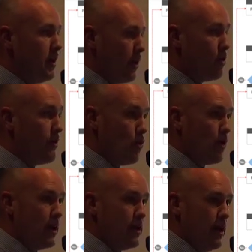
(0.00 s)
and I'll give you a
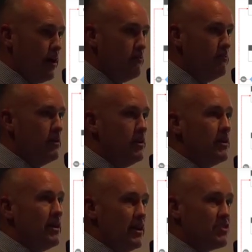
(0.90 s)
hint now,
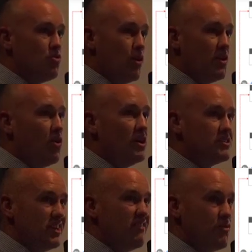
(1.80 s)
it's quite
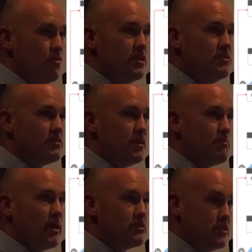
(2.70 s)
nice if there is. It
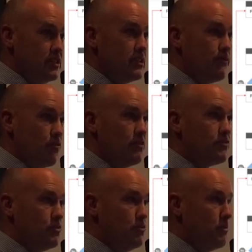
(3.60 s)
makes it easier for us
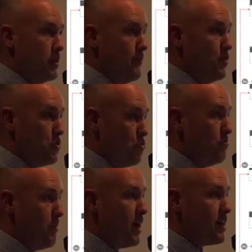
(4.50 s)
to give you good
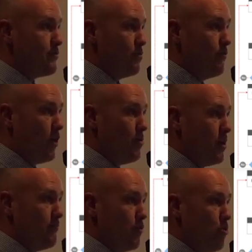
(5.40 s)
marks for evaluate
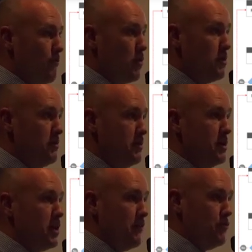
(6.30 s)
and verify
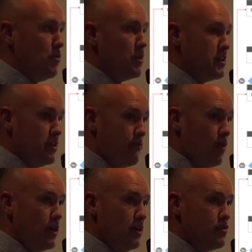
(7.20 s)
if you identify
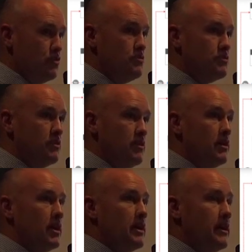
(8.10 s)
issues
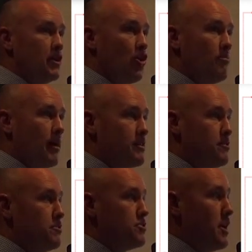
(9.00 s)
and then go back to
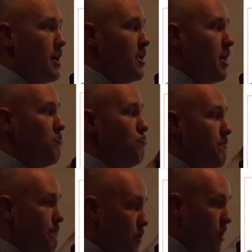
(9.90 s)
the start and
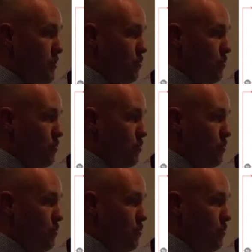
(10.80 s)
refine your